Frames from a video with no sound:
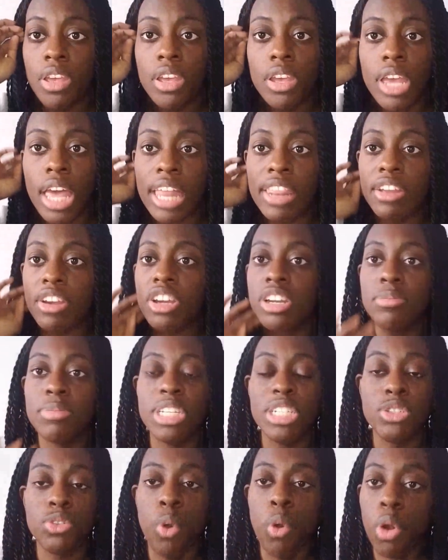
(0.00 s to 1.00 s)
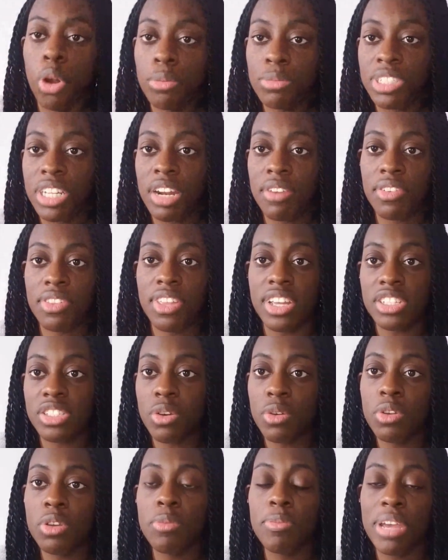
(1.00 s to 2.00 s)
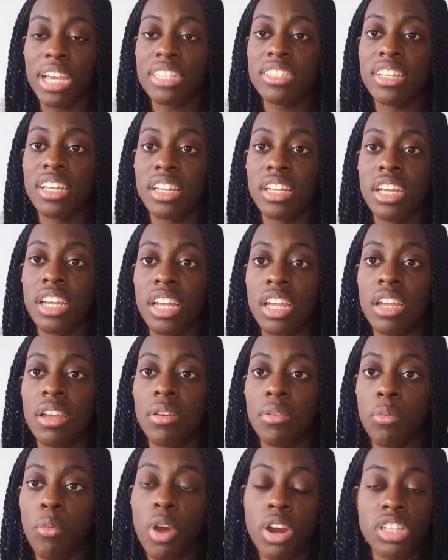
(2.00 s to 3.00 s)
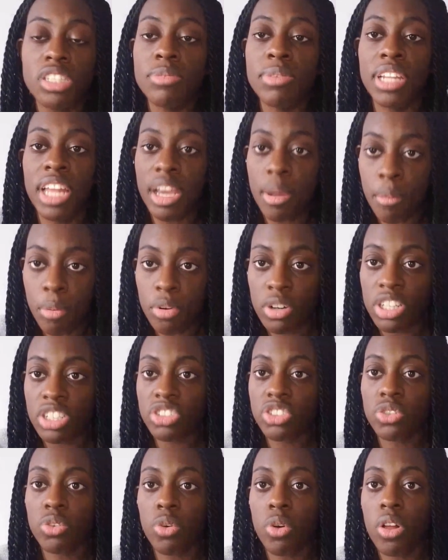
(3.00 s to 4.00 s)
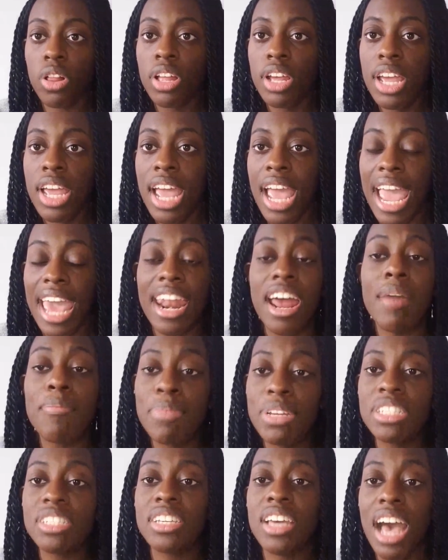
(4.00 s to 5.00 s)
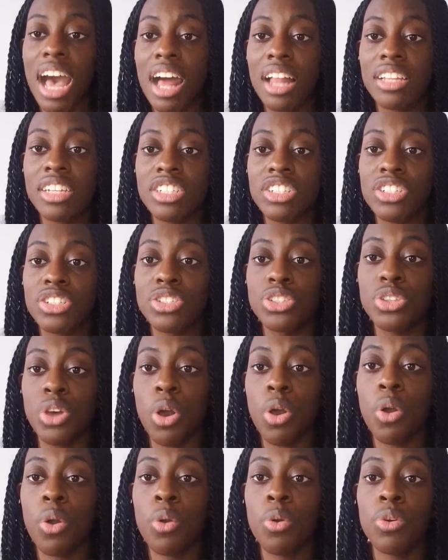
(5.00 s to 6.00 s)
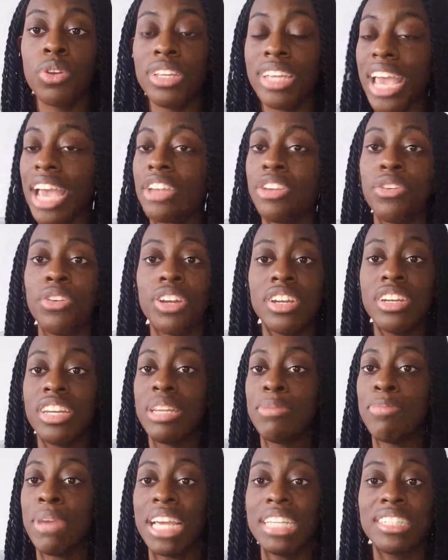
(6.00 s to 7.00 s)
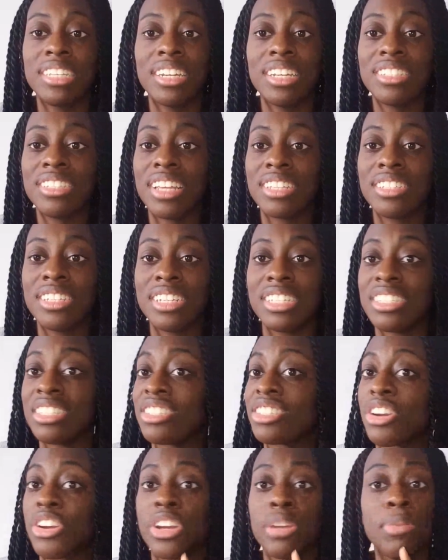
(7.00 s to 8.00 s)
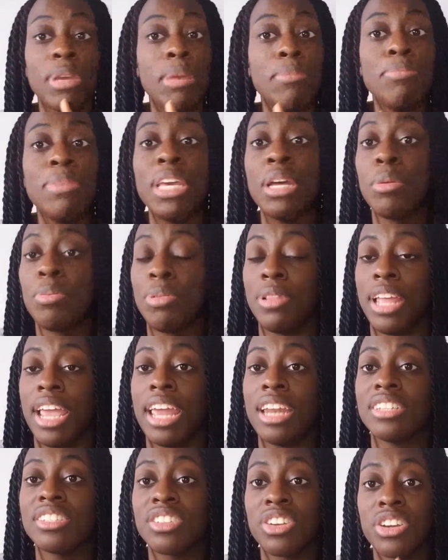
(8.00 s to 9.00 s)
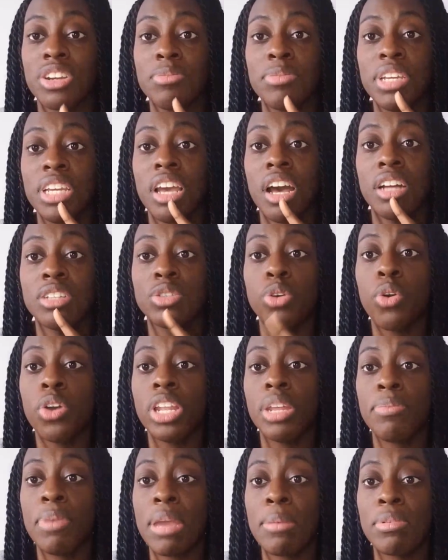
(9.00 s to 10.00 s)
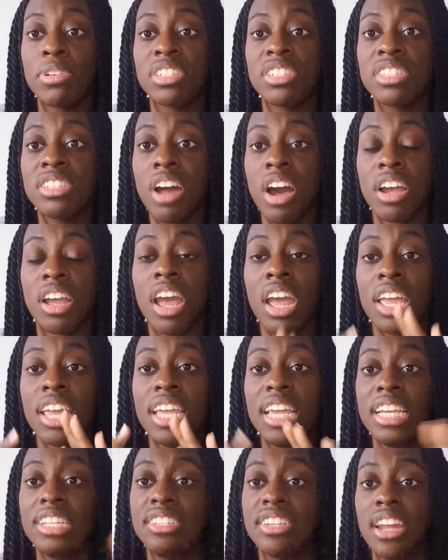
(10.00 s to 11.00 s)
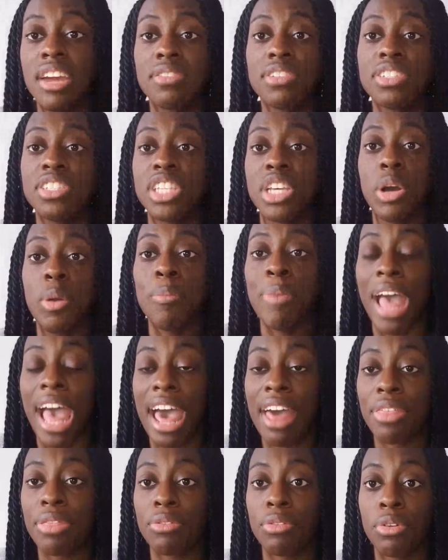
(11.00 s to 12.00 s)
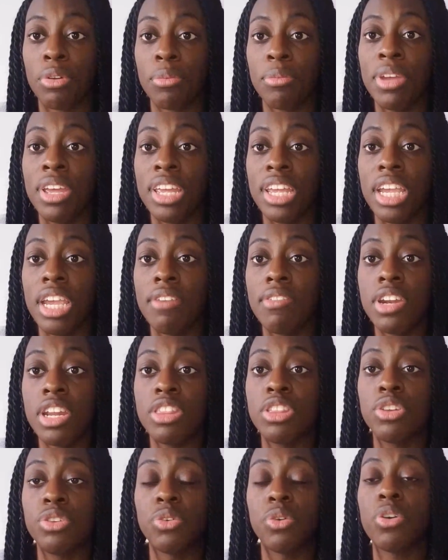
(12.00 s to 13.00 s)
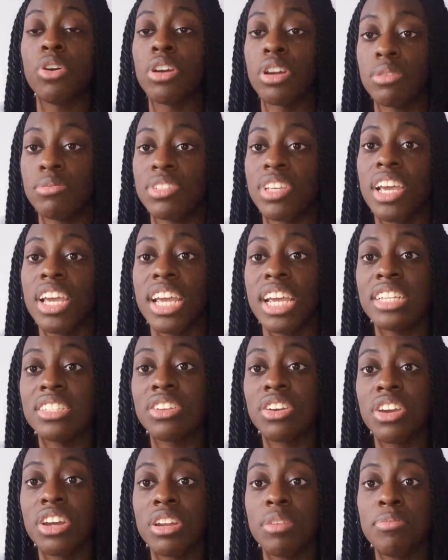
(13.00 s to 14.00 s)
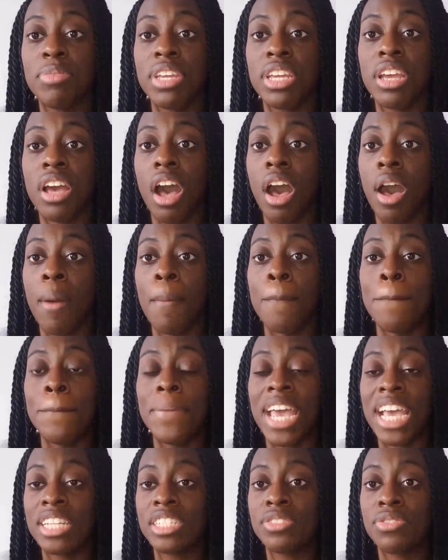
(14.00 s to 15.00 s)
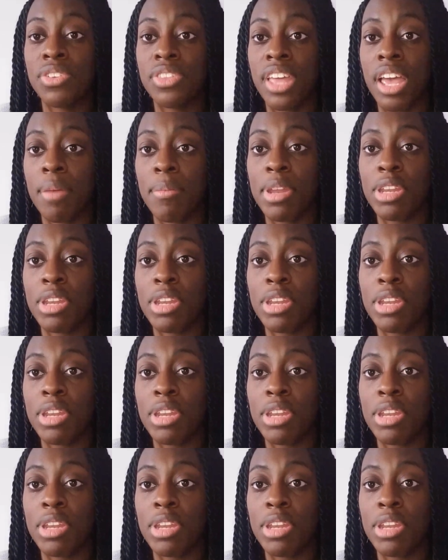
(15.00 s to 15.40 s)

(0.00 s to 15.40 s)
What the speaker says: And they're going to be dorms and everything. So you basically want it to be like a boarding school. And I've been to college, so yeah, you're going to need basic necessities. Is there going to be a meal plan? Is there going to be a toilet paper to stock each and every single bathroom, even in the dorms? Is there going to be beds for them?